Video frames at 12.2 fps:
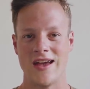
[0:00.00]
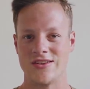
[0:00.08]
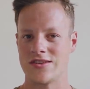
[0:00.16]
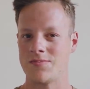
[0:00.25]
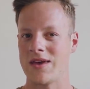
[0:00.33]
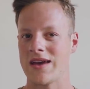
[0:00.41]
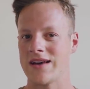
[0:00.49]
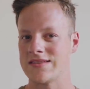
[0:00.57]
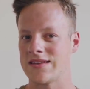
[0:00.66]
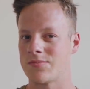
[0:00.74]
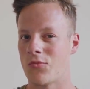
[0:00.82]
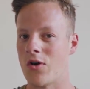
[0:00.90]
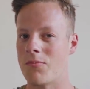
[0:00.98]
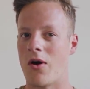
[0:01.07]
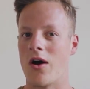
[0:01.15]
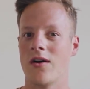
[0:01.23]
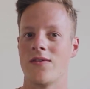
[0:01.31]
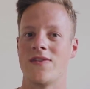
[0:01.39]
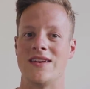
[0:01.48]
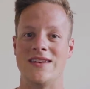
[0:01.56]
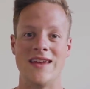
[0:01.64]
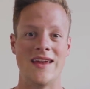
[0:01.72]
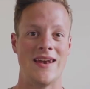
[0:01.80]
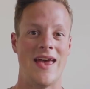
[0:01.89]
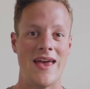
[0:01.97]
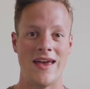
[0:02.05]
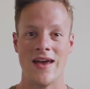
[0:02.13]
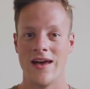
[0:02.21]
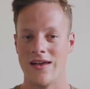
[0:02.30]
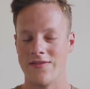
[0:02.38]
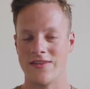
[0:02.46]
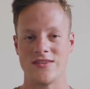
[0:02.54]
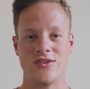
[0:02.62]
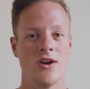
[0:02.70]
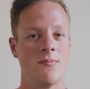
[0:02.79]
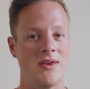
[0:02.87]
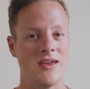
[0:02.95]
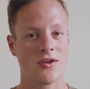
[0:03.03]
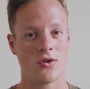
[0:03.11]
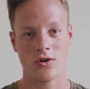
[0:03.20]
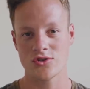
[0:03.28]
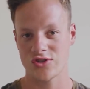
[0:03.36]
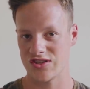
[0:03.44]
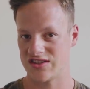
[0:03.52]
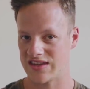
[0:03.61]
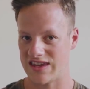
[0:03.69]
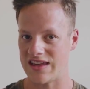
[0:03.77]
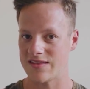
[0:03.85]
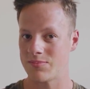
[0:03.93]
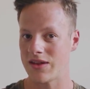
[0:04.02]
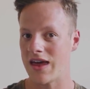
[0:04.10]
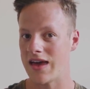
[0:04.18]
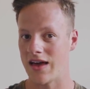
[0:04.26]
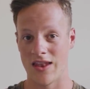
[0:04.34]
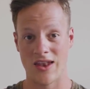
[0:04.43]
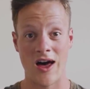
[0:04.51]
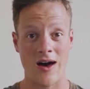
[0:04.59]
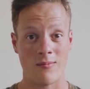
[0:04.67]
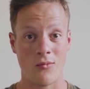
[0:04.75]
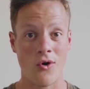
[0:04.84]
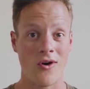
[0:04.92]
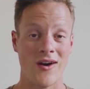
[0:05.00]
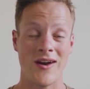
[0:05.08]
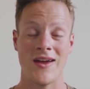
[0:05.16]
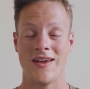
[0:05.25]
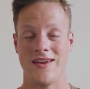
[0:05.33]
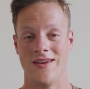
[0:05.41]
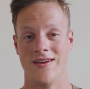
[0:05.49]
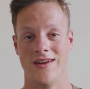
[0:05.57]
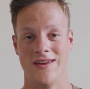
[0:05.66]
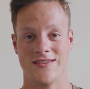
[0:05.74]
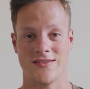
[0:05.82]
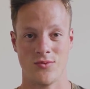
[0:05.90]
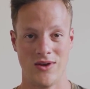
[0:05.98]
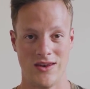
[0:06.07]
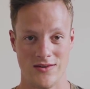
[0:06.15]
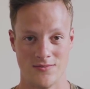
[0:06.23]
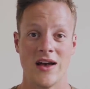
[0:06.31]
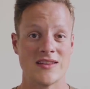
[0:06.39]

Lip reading: just because it's more part of the DNA of this European culture that the kids play a lot more here in Sweden.